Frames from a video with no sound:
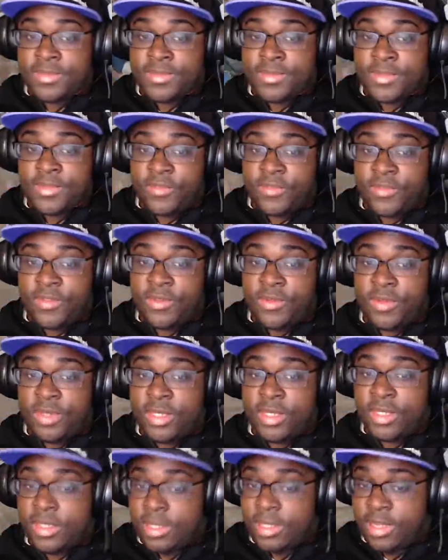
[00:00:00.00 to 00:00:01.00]
fluid,
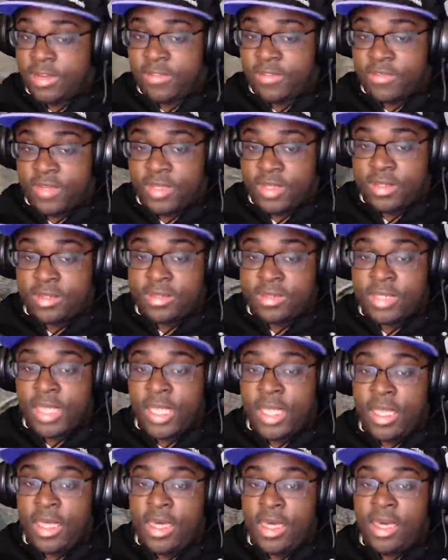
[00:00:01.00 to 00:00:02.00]
and a lot of fun.
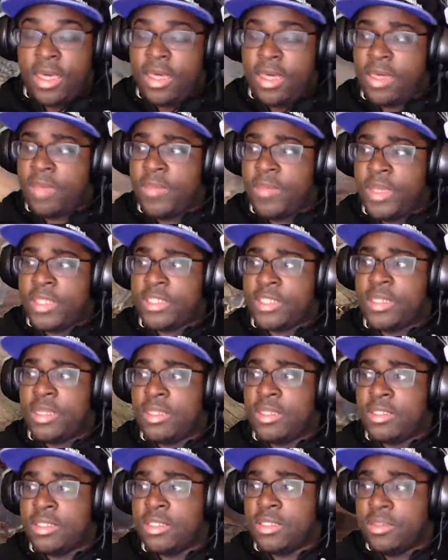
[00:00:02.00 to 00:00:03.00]
My challenge
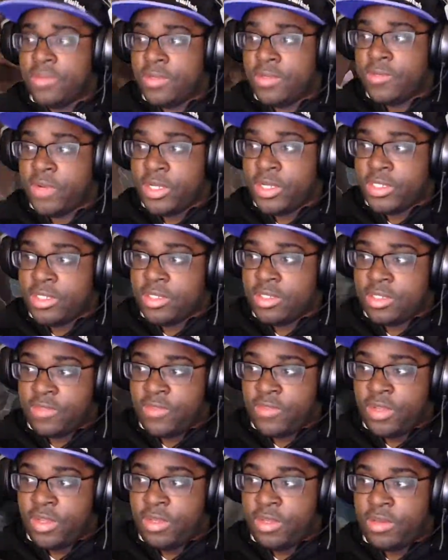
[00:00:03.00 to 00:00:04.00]
to anyone watching this
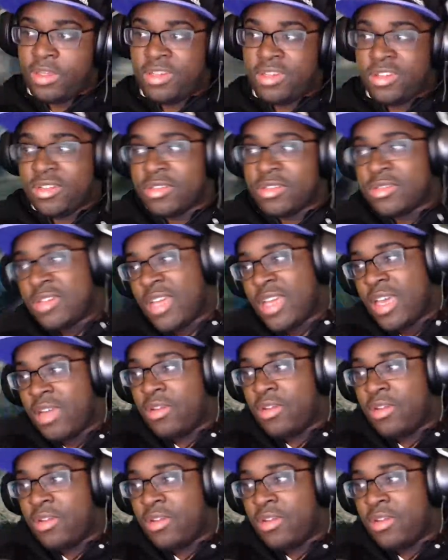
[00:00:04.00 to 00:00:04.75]
video and you're kind of on the